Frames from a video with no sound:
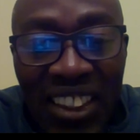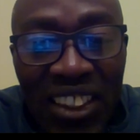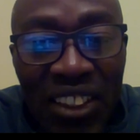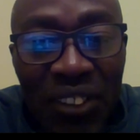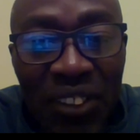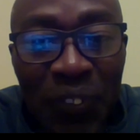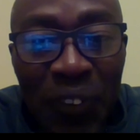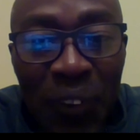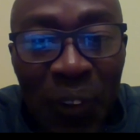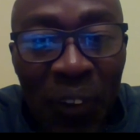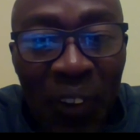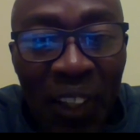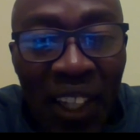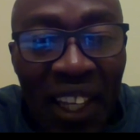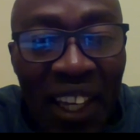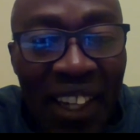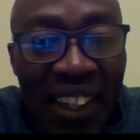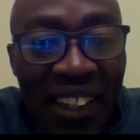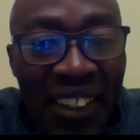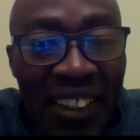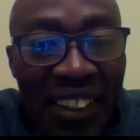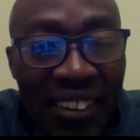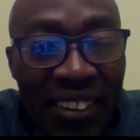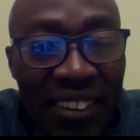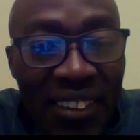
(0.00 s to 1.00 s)
just feel
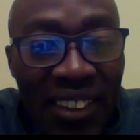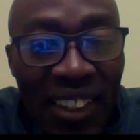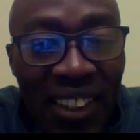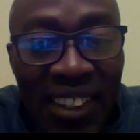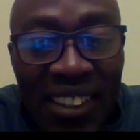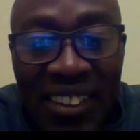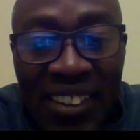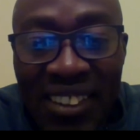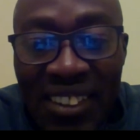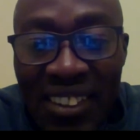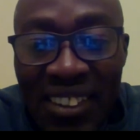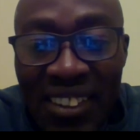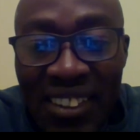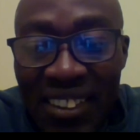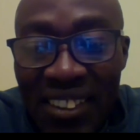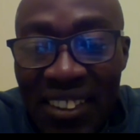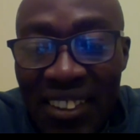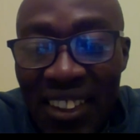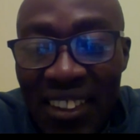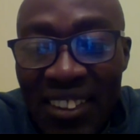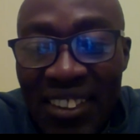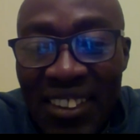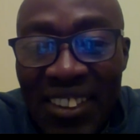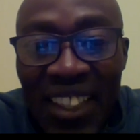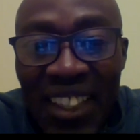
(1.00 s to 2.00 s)
like this
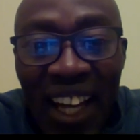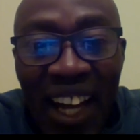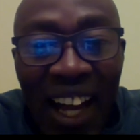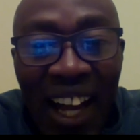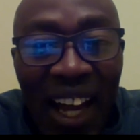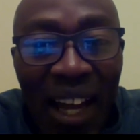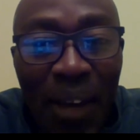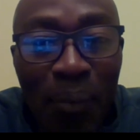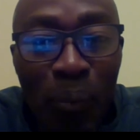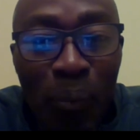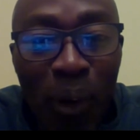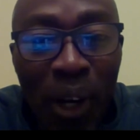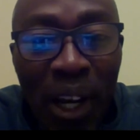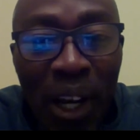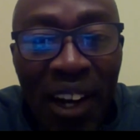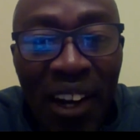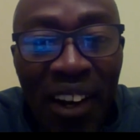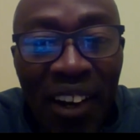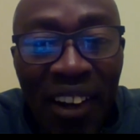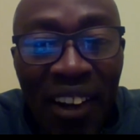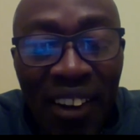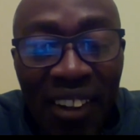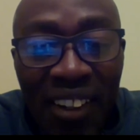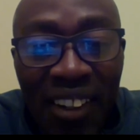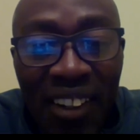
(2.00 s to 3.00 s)
is the time
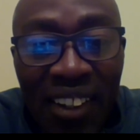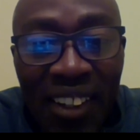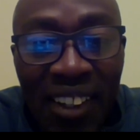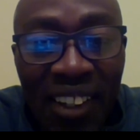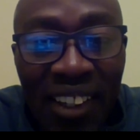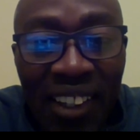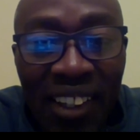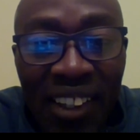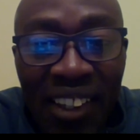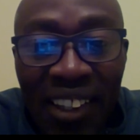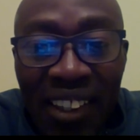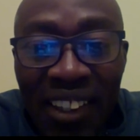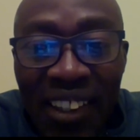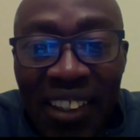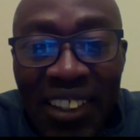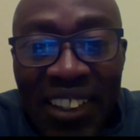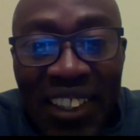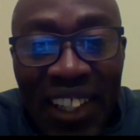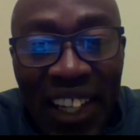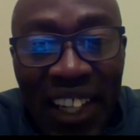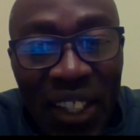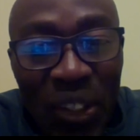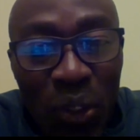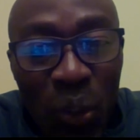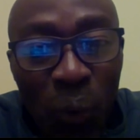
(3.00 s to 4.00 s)
where
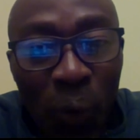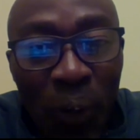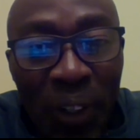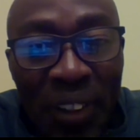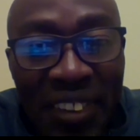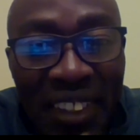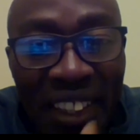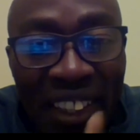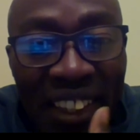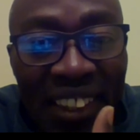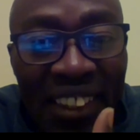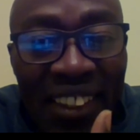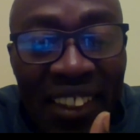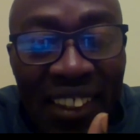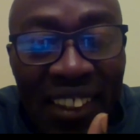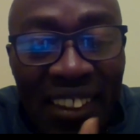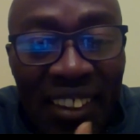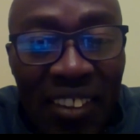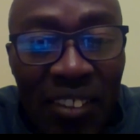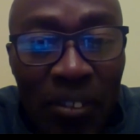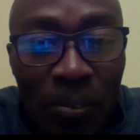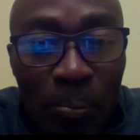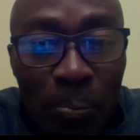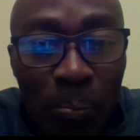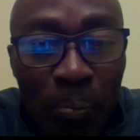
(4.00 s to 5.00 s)
the anointing,
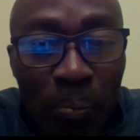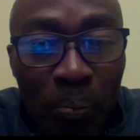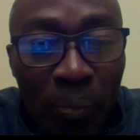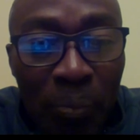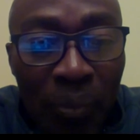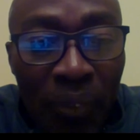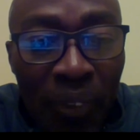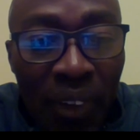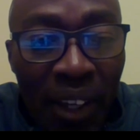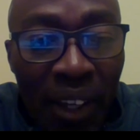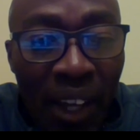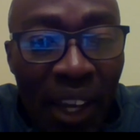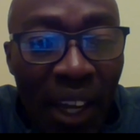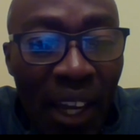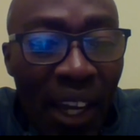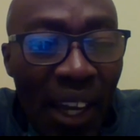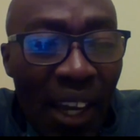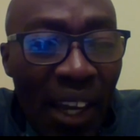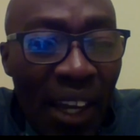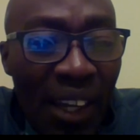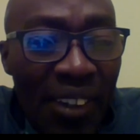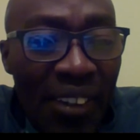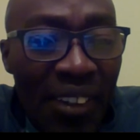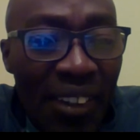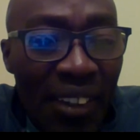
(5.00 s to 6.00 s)

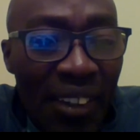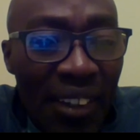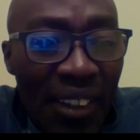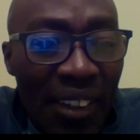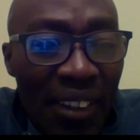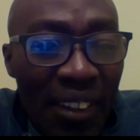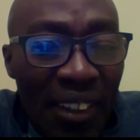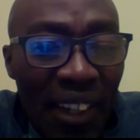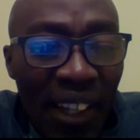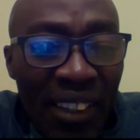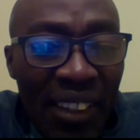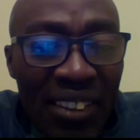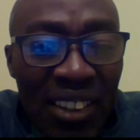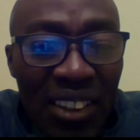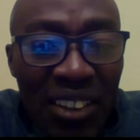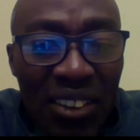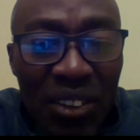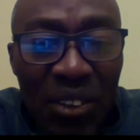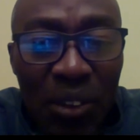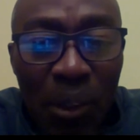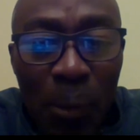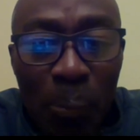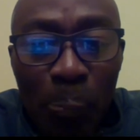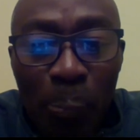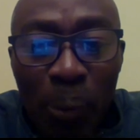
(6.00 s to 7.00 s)
and not
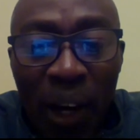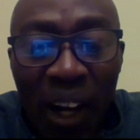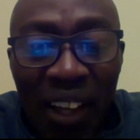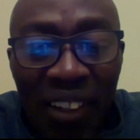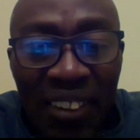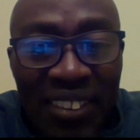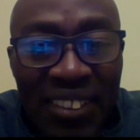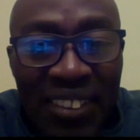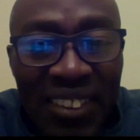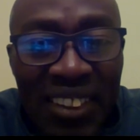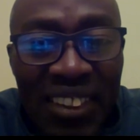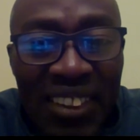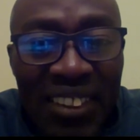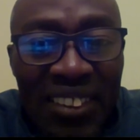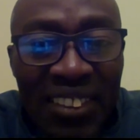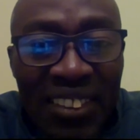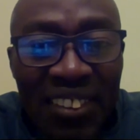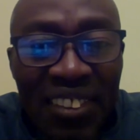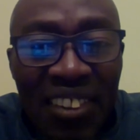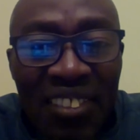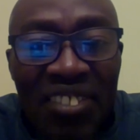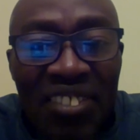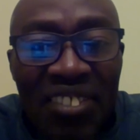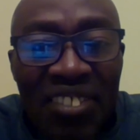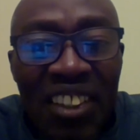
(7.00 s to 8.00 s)
just the policies
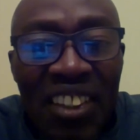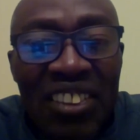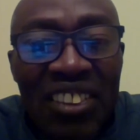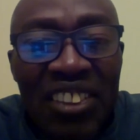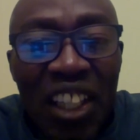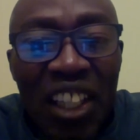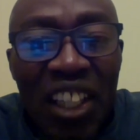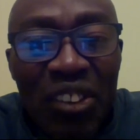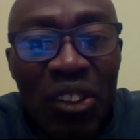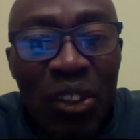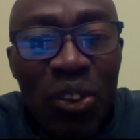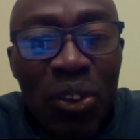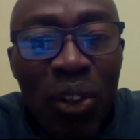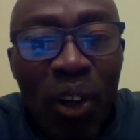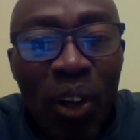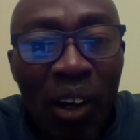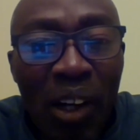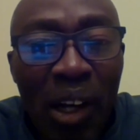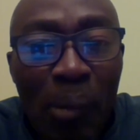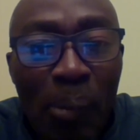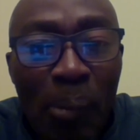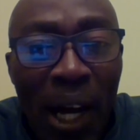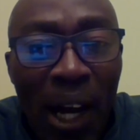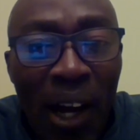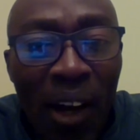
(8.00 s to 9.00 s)
and the things that you
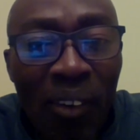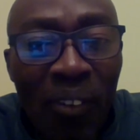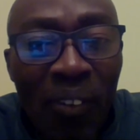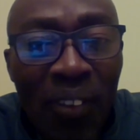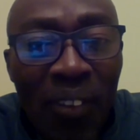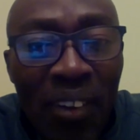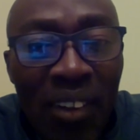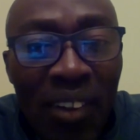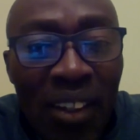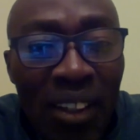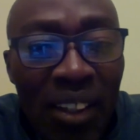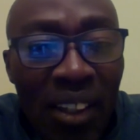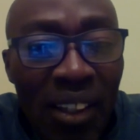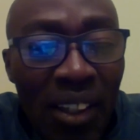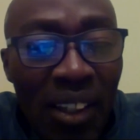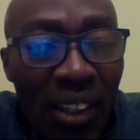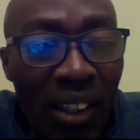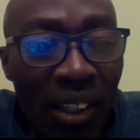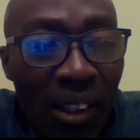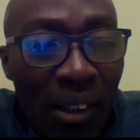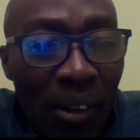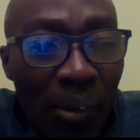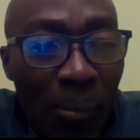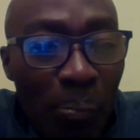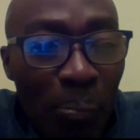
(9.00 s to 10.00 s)
talk about,
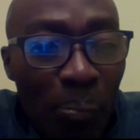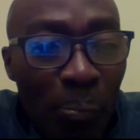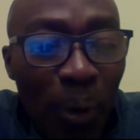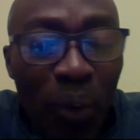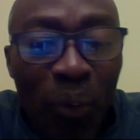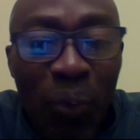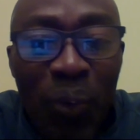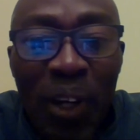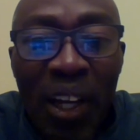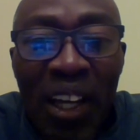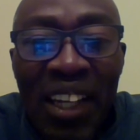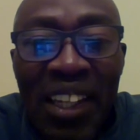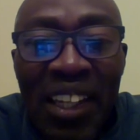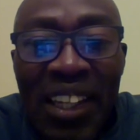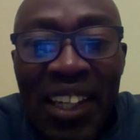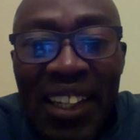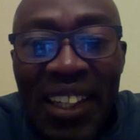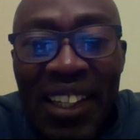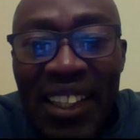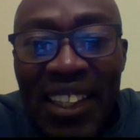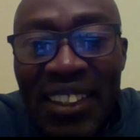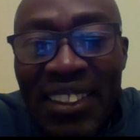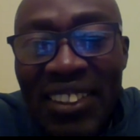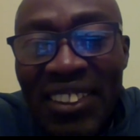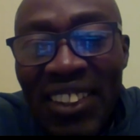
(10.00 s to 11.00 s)
but
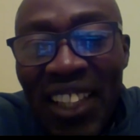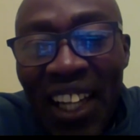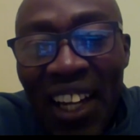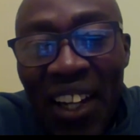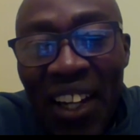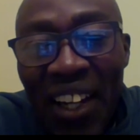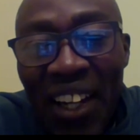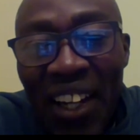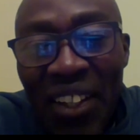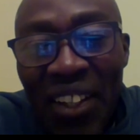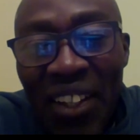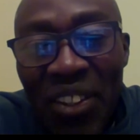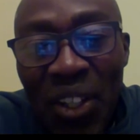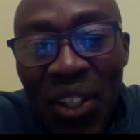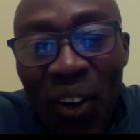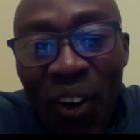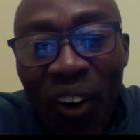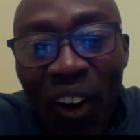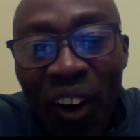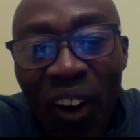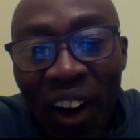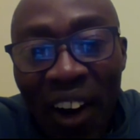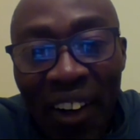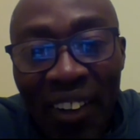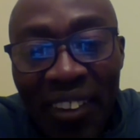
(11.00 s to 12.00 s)
really inside your
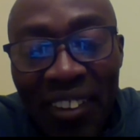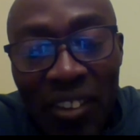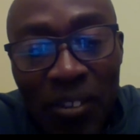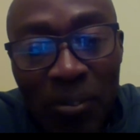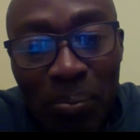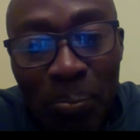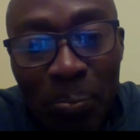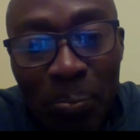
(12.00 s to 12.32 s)
heart.